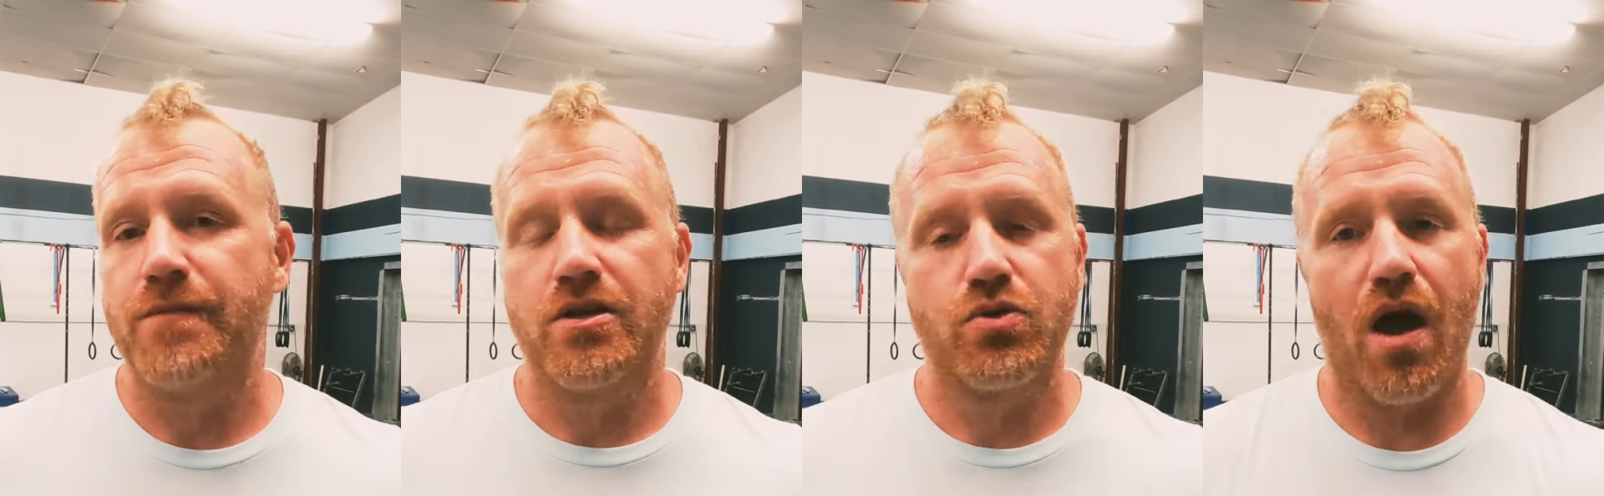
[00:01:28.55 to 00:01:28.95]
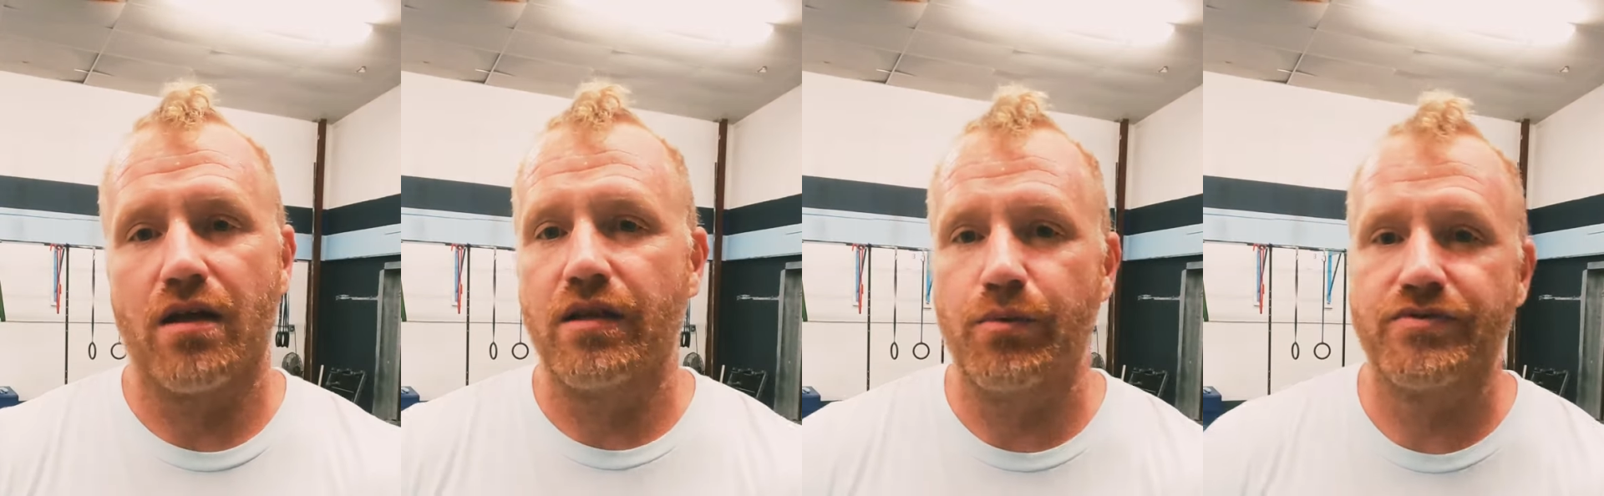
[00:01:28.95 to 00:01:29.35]
Squat
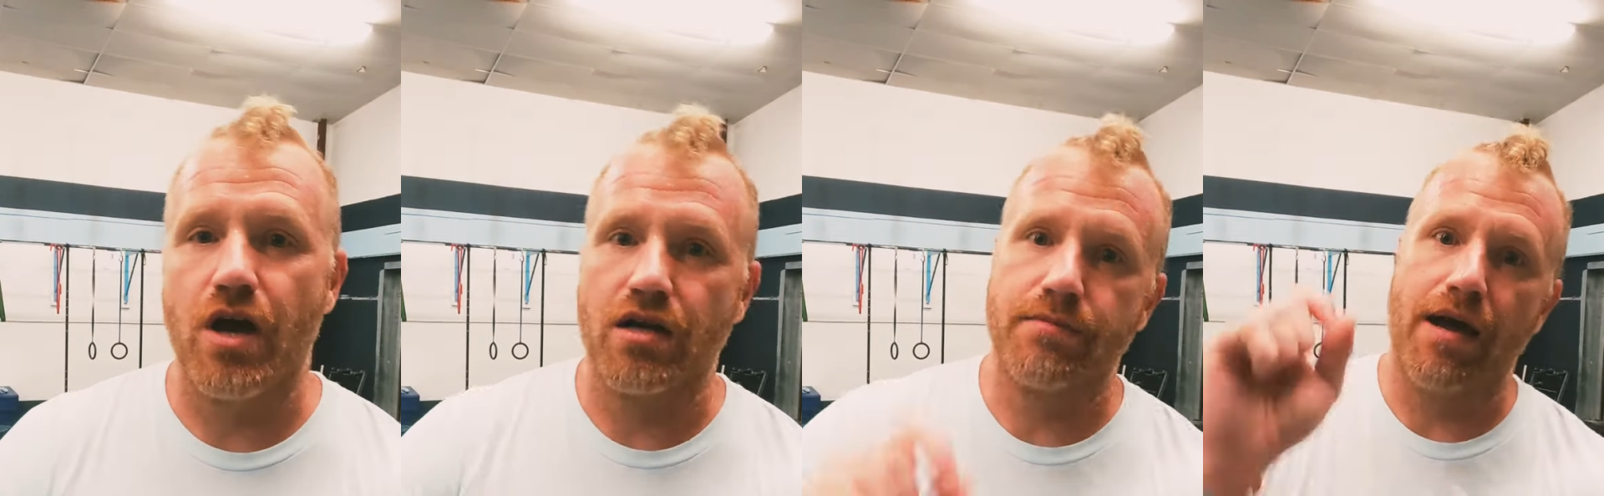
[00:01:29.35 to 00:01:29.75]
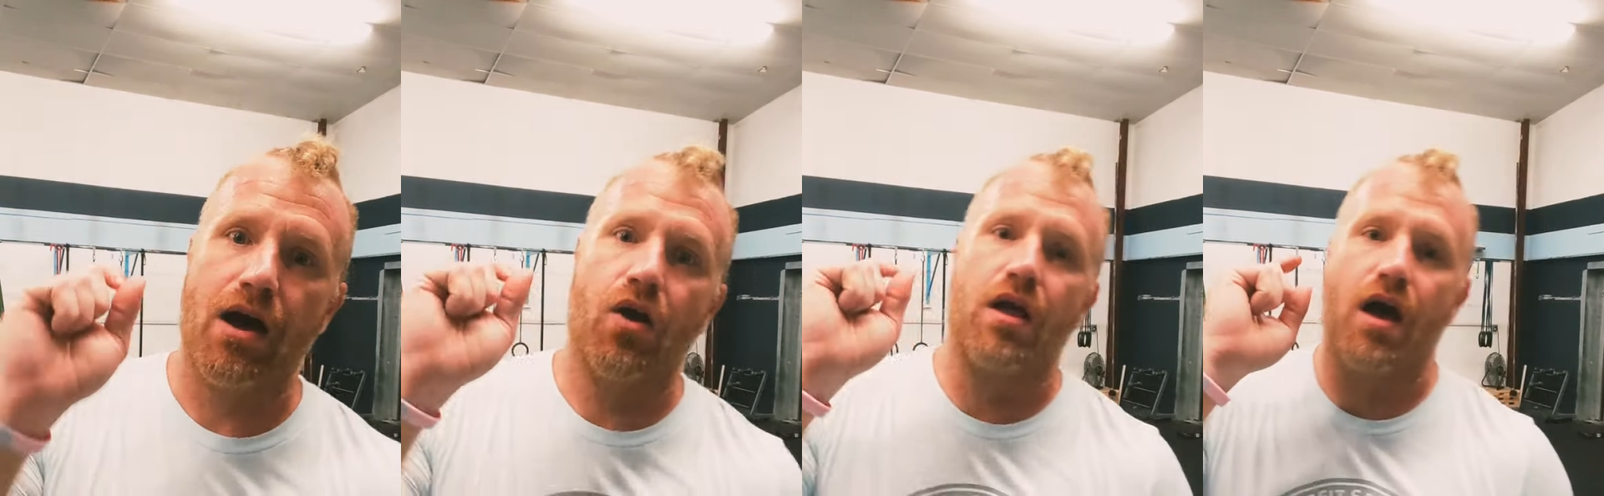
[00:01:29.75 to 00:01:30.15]
clean we've talked
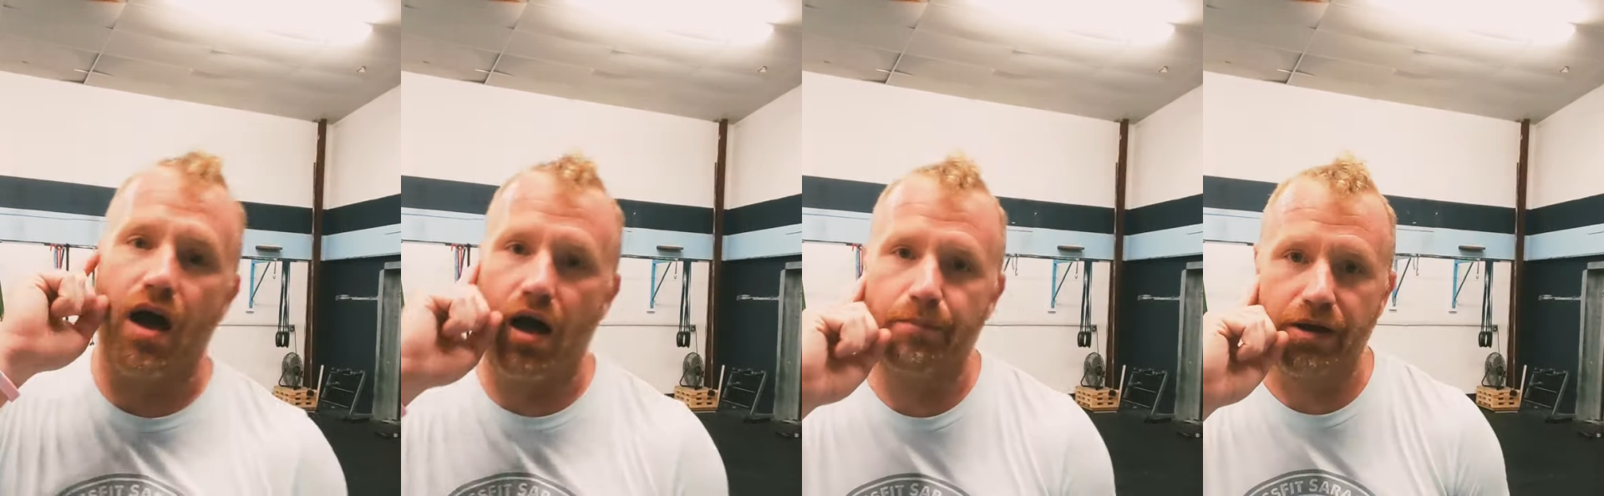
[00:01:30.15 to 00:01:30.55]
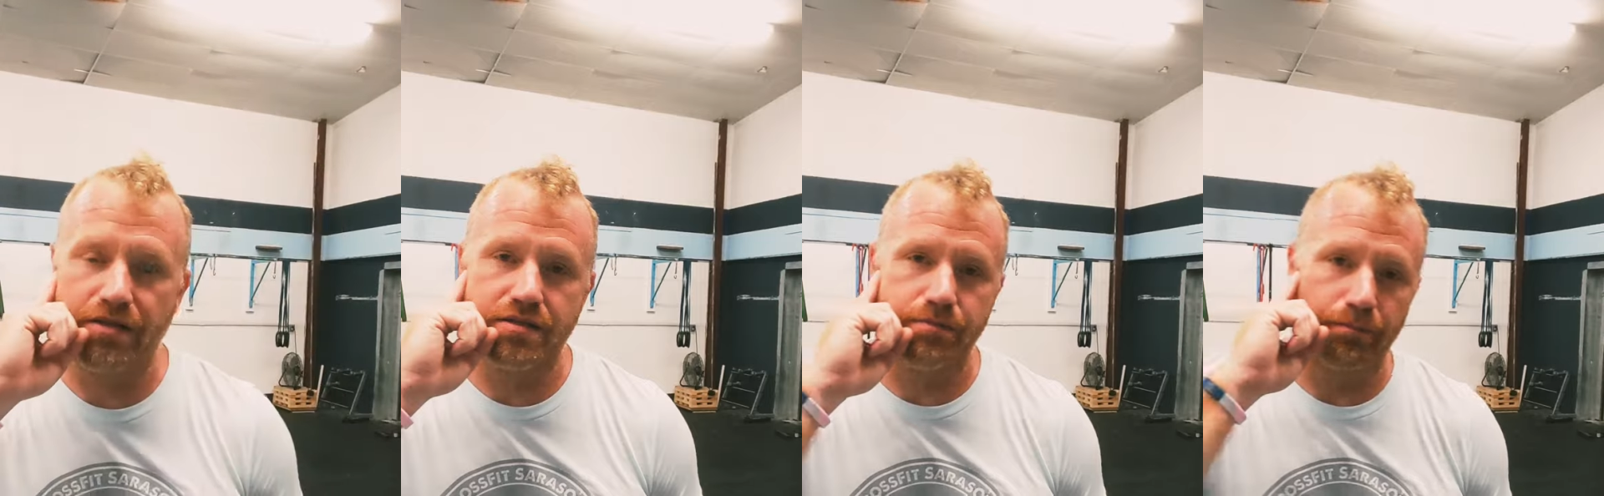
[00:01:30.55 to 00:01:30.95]
about, uh, but
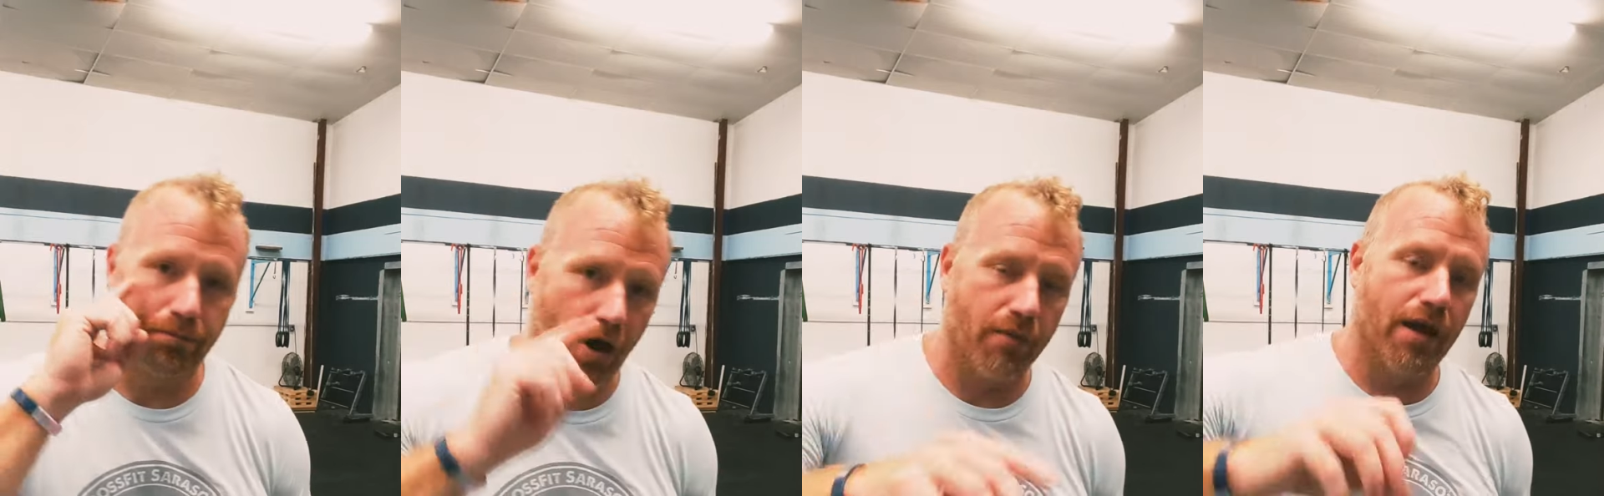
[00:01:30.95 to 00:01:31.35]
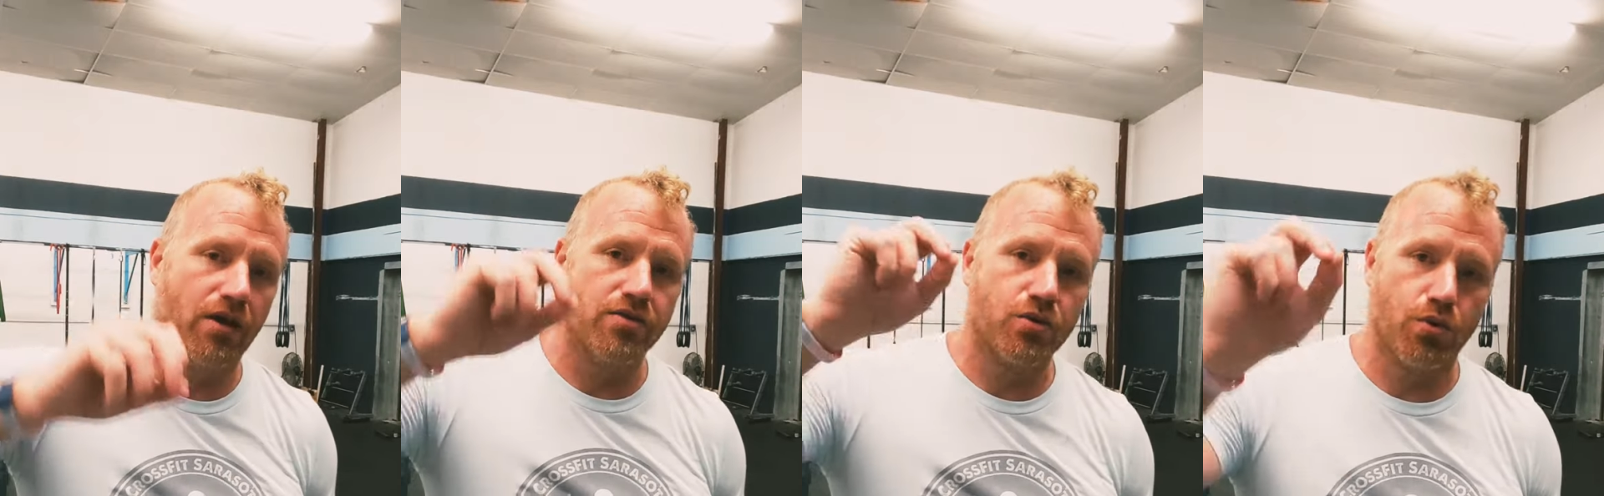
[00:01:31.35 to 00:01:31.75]
it's
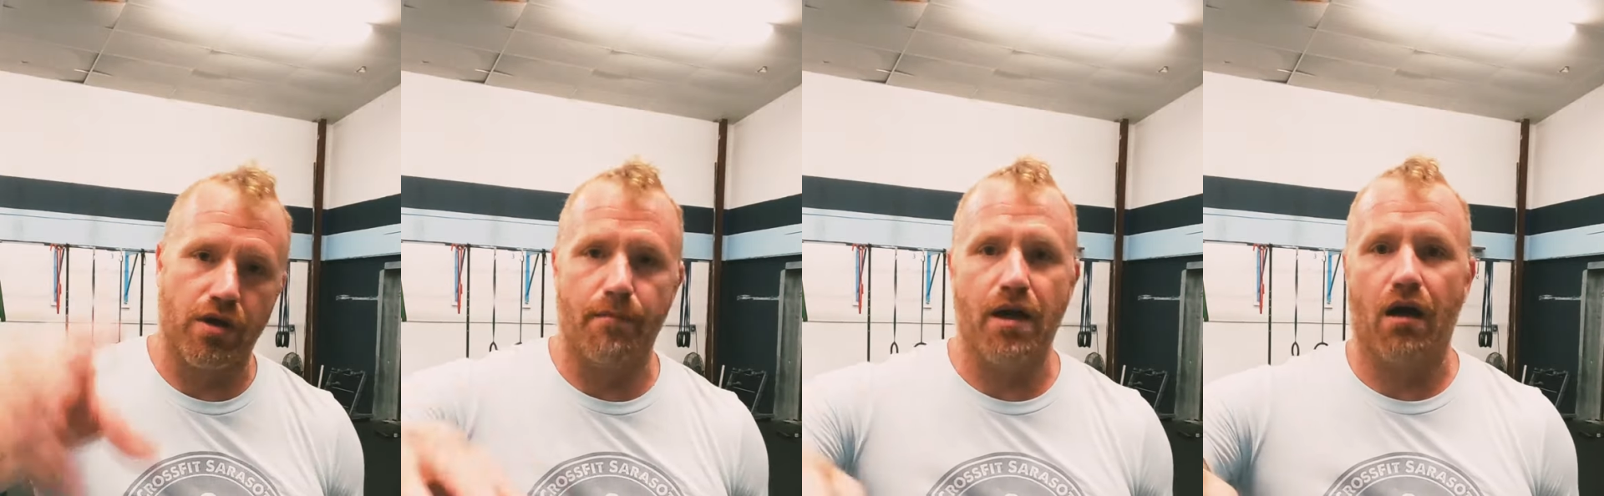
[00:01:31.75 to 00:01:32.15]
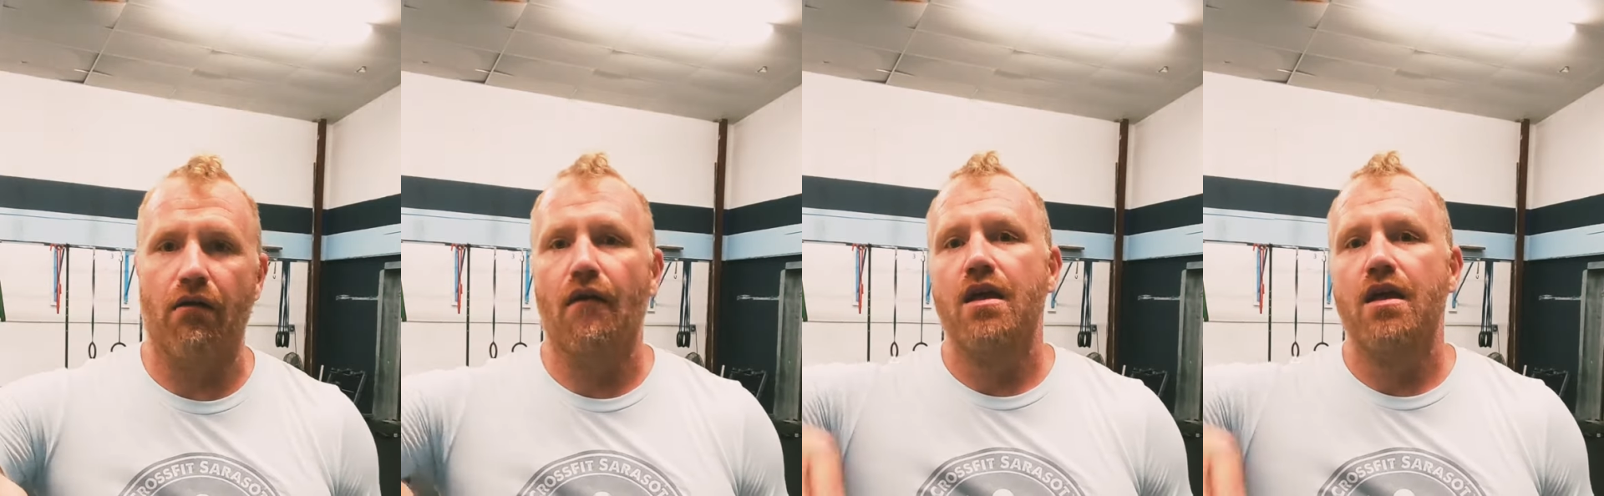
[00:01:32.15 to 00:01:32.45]
barbells or dumbbell.